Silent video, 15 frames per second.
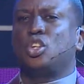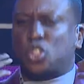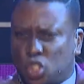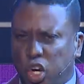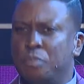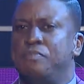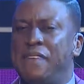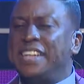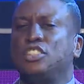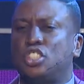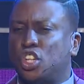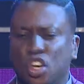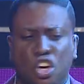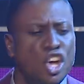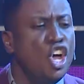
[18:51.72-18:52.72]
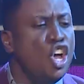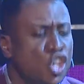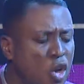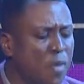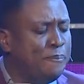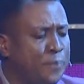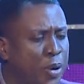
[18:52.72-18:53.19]
to torment you.
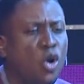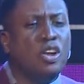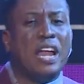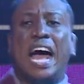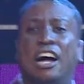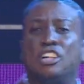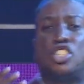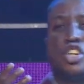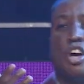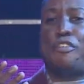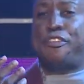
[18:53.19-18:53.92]
You pull out your